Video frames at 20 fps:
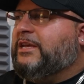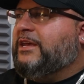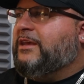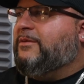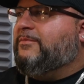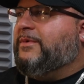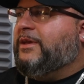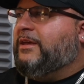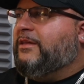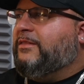it,
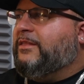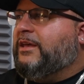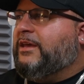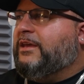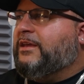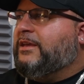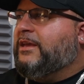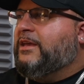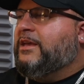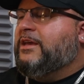man.
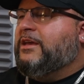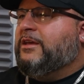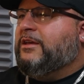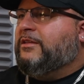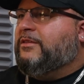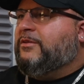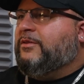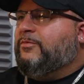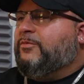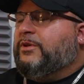
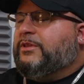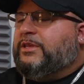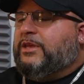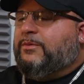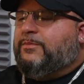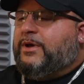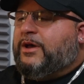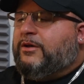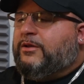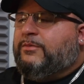With the
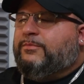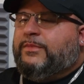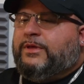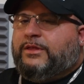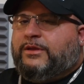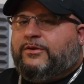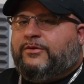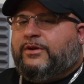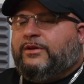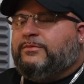amount of
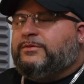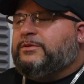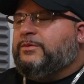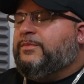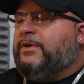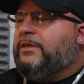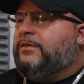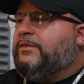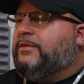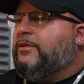milligrams of
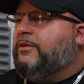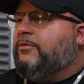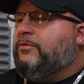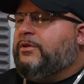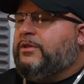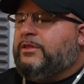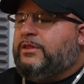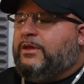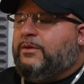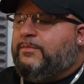methadone
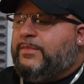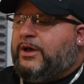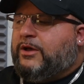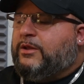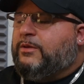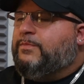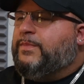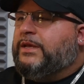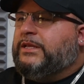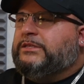and the amount
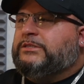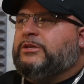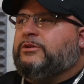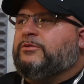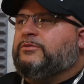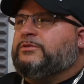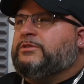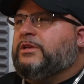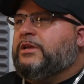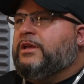of
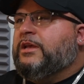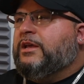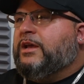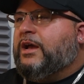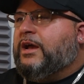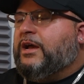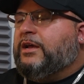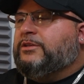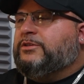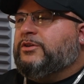benzos
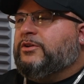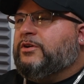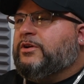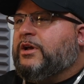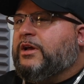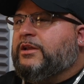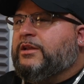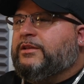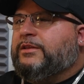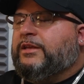I took
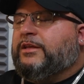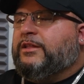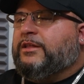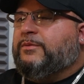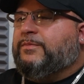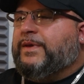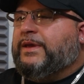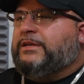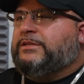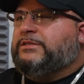on a daily
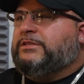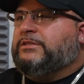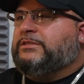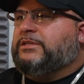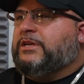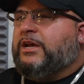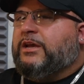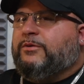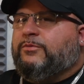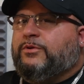basis,
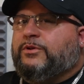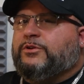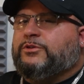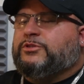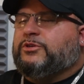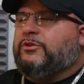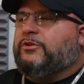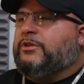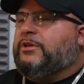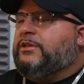I would have
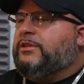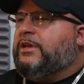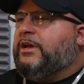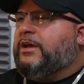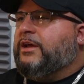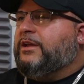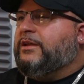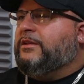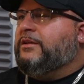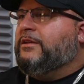surely
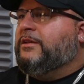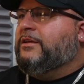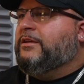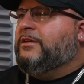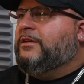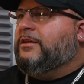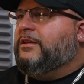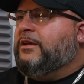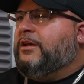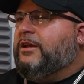died.
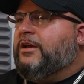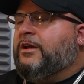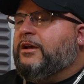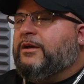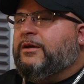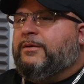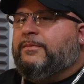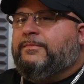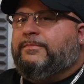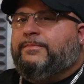
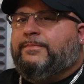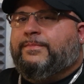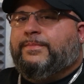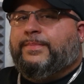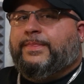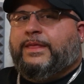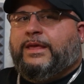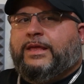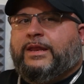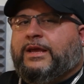And
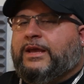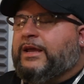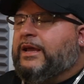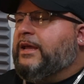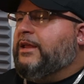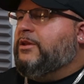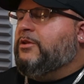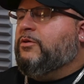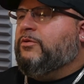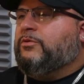I
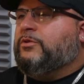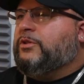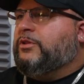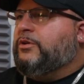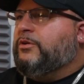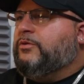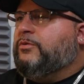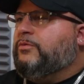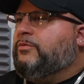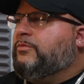had no
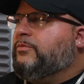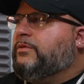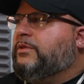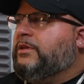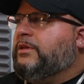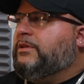clue the